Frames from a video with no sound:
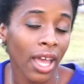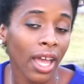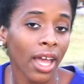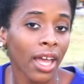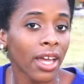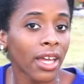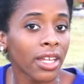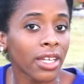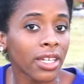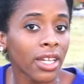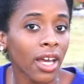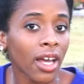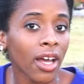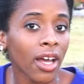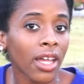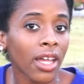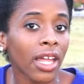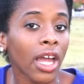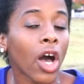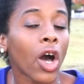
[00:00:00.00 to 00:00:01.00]
And
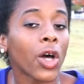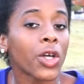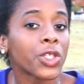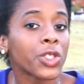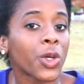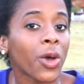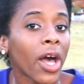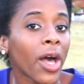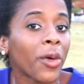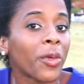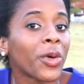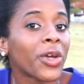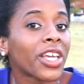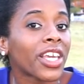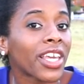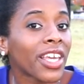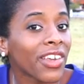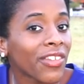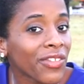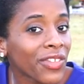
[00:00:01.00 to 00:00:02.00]
also I will
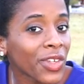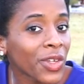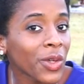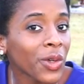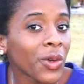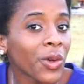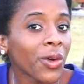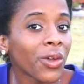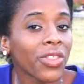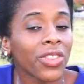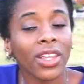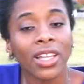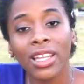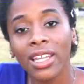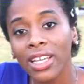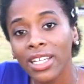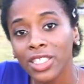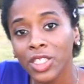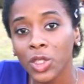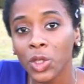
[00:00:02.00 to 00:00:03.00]
give you the
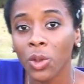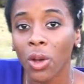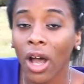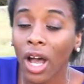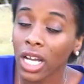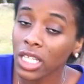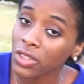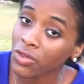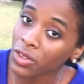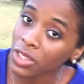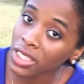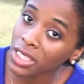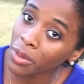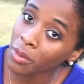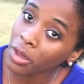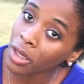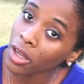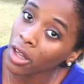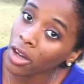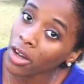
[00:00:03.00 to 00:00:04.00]
links to Oxford
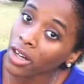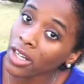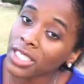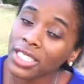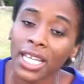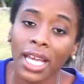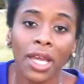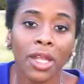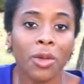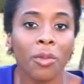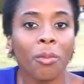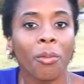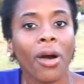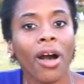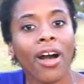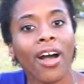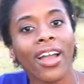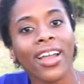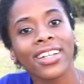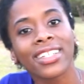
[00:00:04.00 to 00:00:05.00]
seminars and
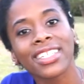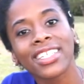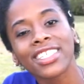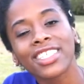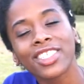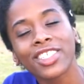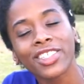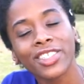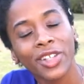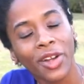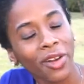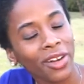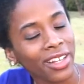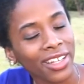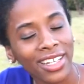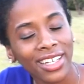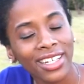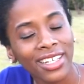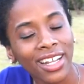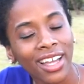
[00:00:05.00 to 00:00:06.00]
my teacher
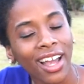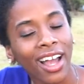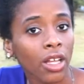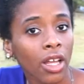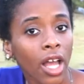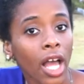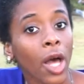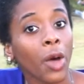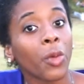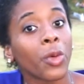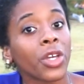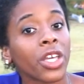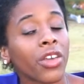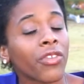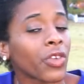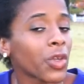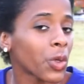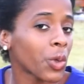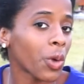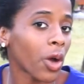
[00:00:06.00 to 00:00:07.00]
Darlene. I will give
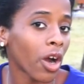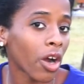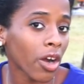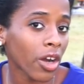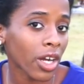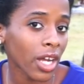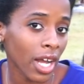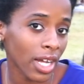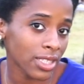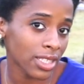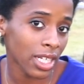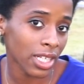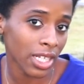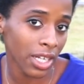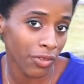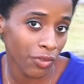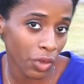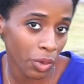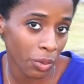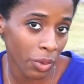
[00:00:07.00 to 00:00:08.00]
you her contact
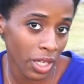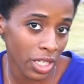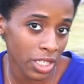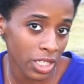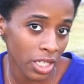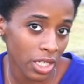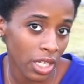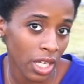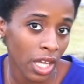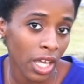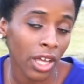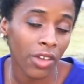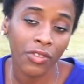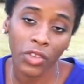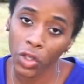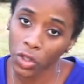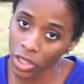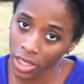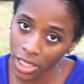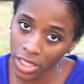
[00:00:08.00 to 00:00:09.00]
information if
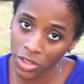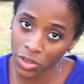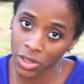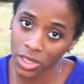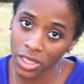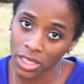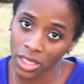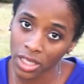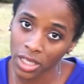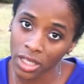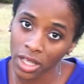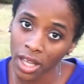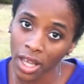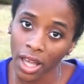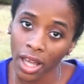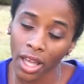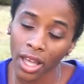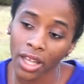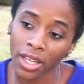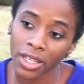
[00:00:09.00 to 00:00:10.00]
you're interested.
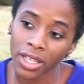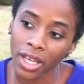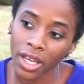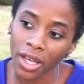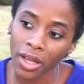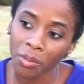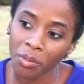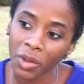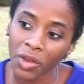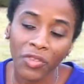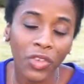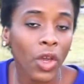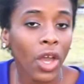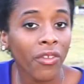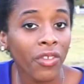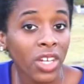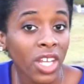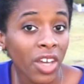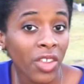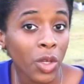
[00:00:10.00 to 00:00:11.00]
And if you have
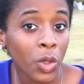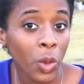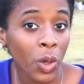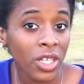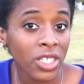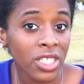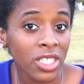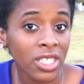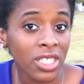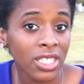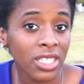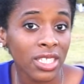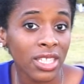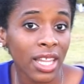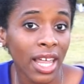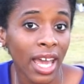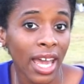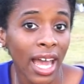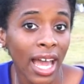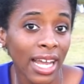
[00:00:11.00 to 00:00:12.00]
any other questions
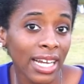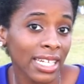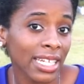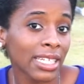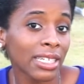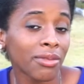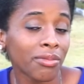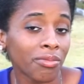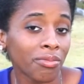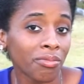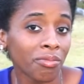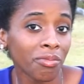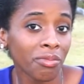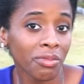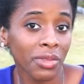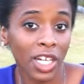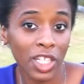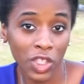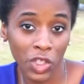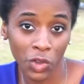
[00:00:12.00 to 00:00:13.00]
that I didn't
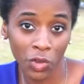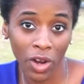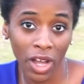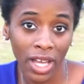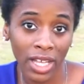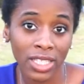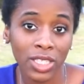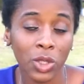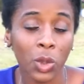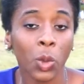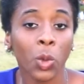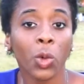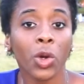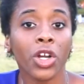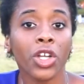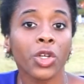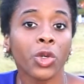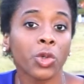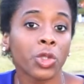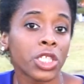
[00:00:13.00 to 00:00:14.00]
address, or
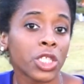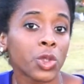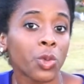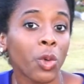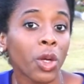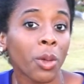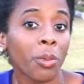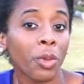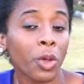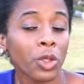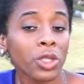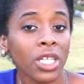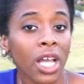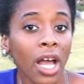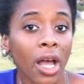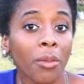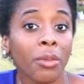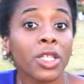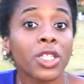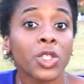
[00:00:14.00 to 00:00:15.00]
you just want to post
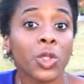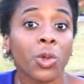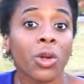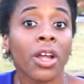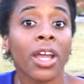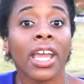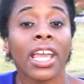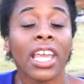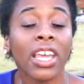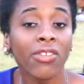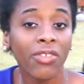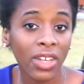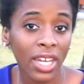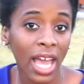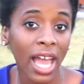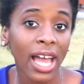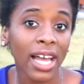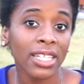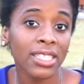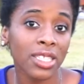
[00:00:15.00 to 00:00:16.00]
comments or even
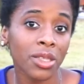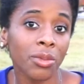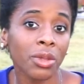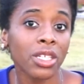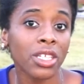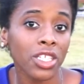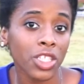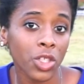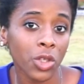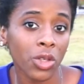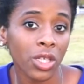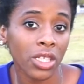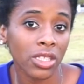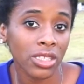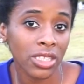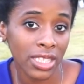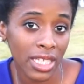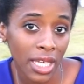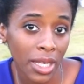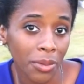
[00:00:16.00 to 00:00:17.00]
add some additional
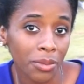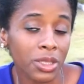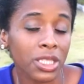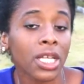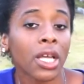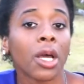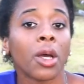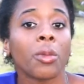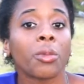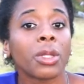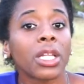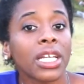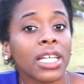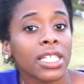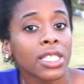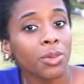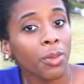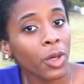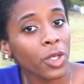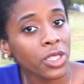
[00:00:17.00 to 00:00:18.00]
tips,
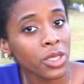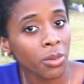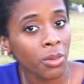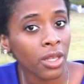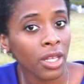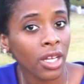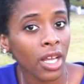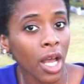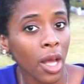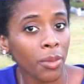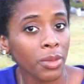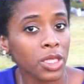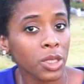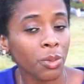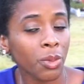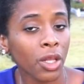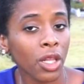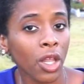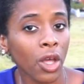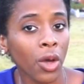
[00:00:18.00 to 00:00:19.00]
please post them in the comments
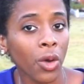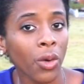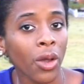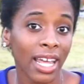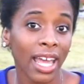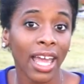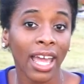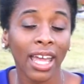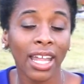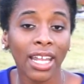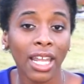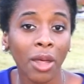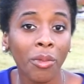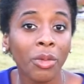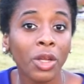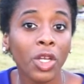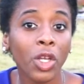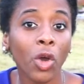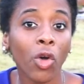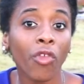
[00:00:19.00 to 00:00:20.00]
below and let
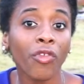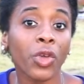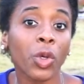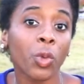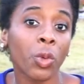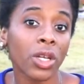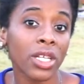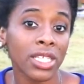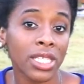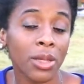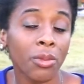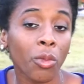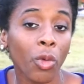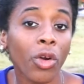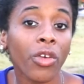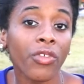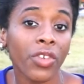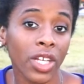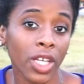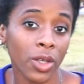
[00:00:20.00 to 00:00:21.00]
me know if you want to see
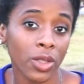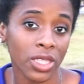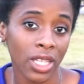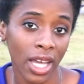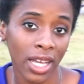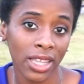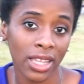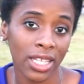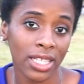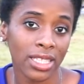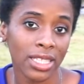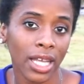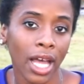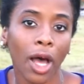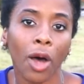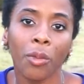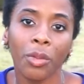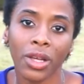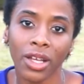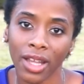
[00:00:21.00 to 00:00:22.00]
more videos like this.
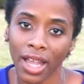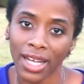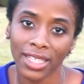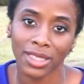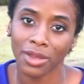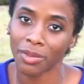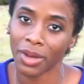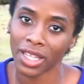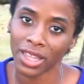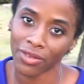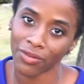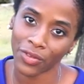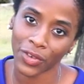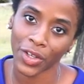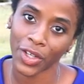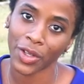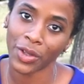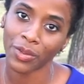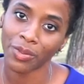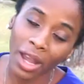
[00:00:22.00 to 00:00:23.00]
I'll be glad to make them for you.